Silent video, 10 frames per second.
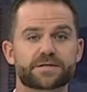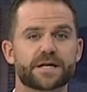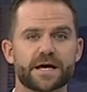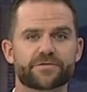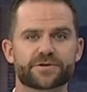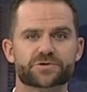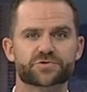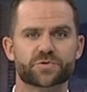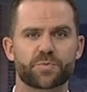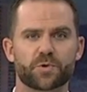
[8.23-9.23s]
Today,
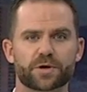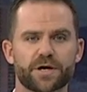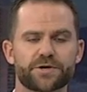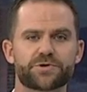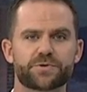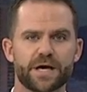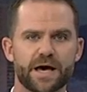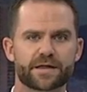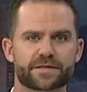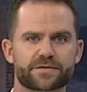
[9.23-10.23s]
officials report a new
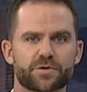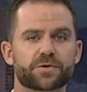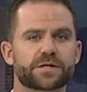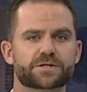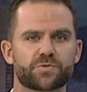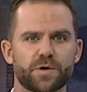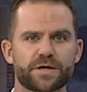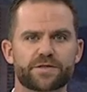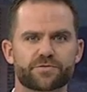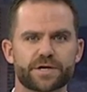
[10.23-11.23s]
death, totaling
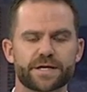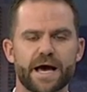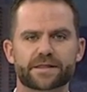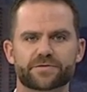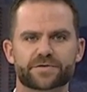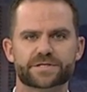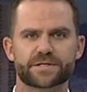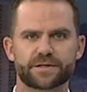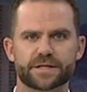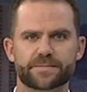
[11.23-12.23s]
23 at the
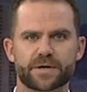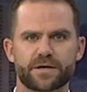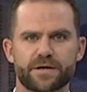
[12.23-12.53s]
facility.